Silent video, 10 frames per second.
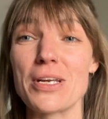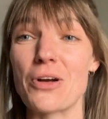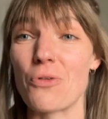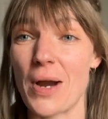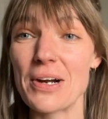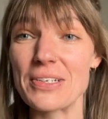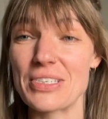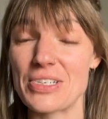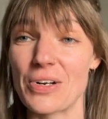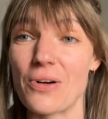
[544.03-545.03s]
your
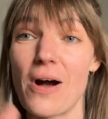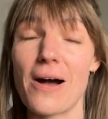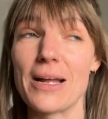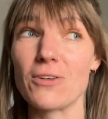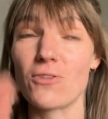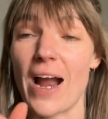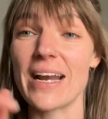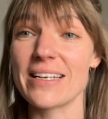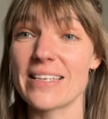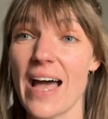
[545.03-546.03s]
awareness to on
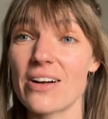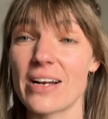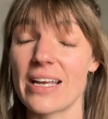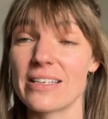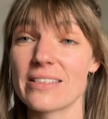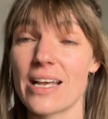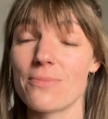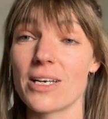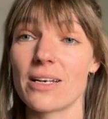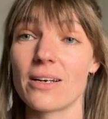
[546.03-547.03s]
Friday, Saturday, this
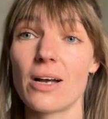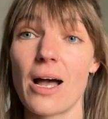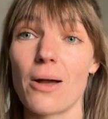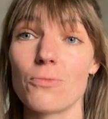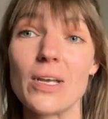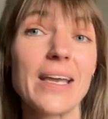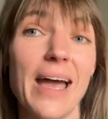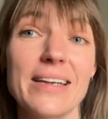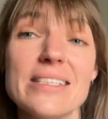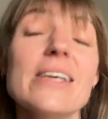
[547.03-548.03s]
coming
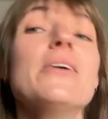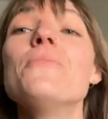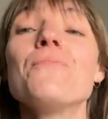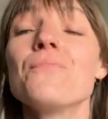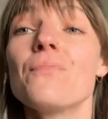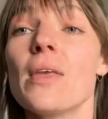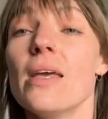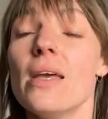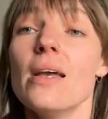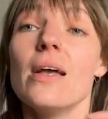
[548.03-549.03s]
weekend.
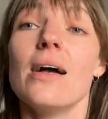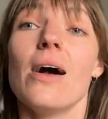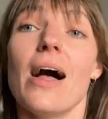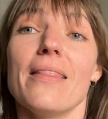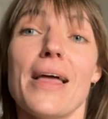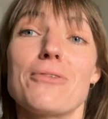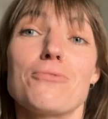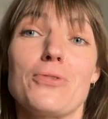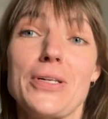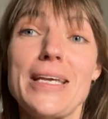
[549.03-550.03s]
Like
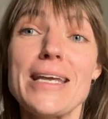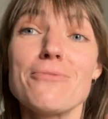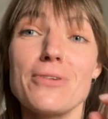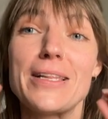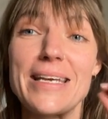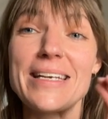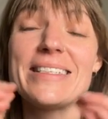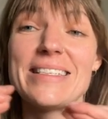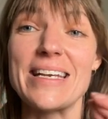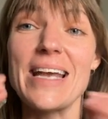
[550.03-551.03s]
really, really
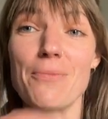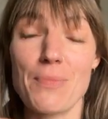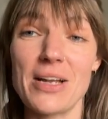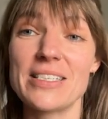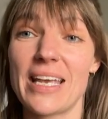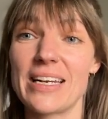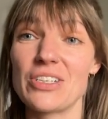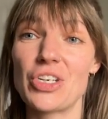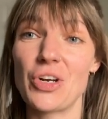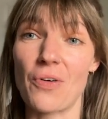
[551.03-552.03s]
see, I'm about to get
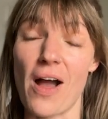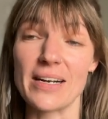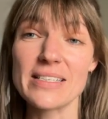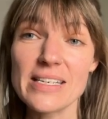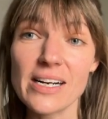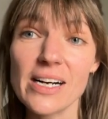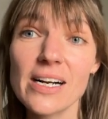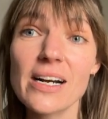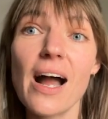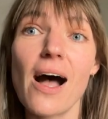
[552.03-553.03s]
into Uranus
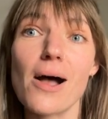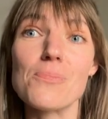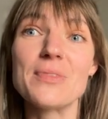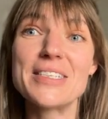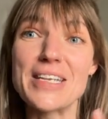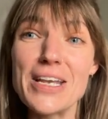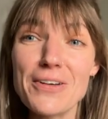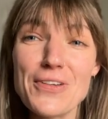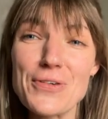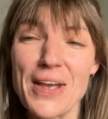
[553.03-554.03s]
here. See
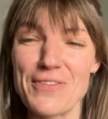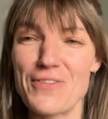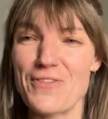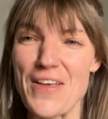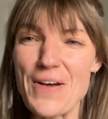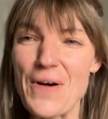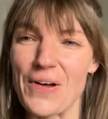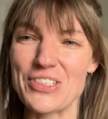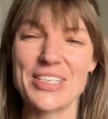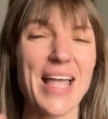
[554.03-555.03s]
if you can
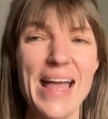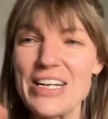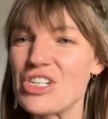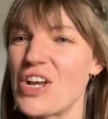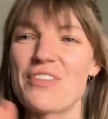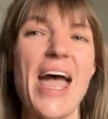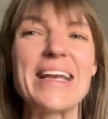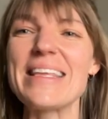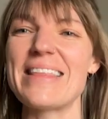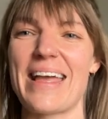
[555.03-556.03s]
feel just any shift,
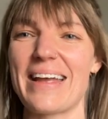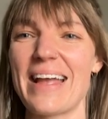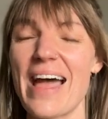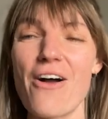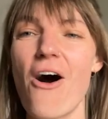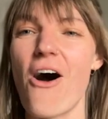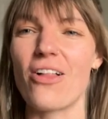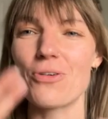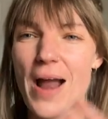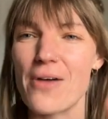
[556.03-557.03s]
anything at
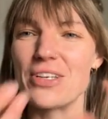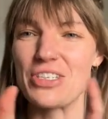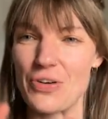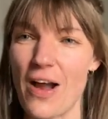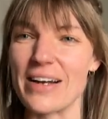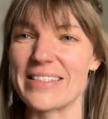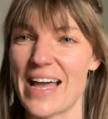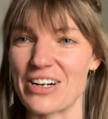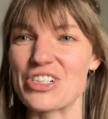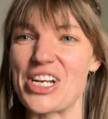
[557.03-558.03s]
all around this Uranus
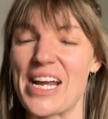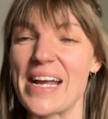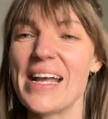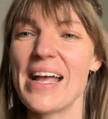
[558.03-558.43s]
energy.